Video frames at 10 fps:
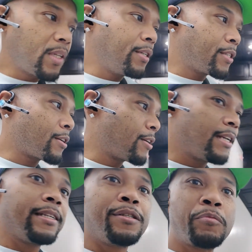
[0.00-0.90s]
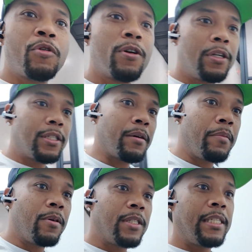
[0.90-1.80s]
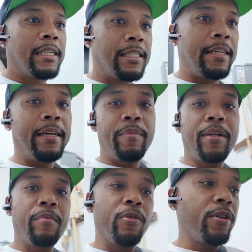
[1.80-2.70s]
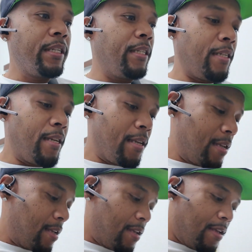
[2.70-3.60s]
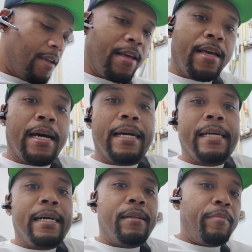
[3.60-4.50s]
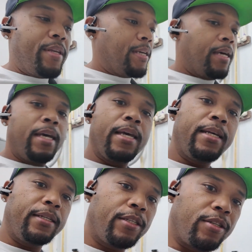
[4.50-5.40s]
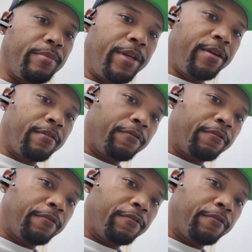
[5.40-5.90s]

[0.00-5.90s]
it's early this morning. It's about 6 a.m. in the morning. I got me some air